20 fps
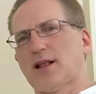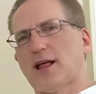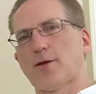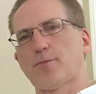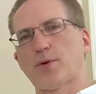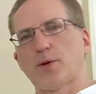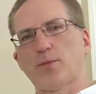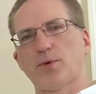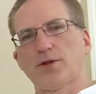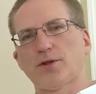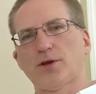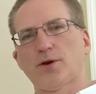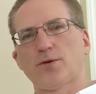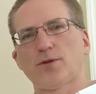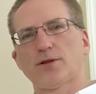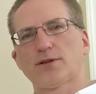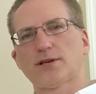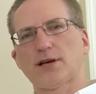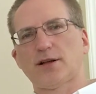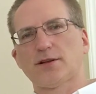A lot of people know
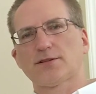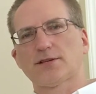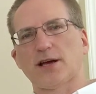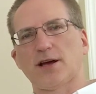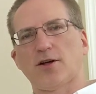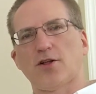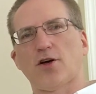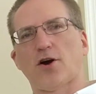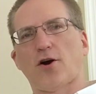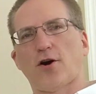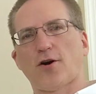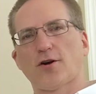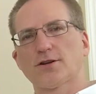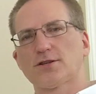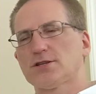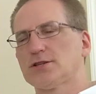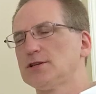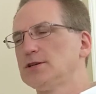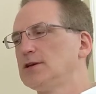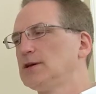the Telltale
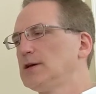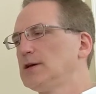Heart.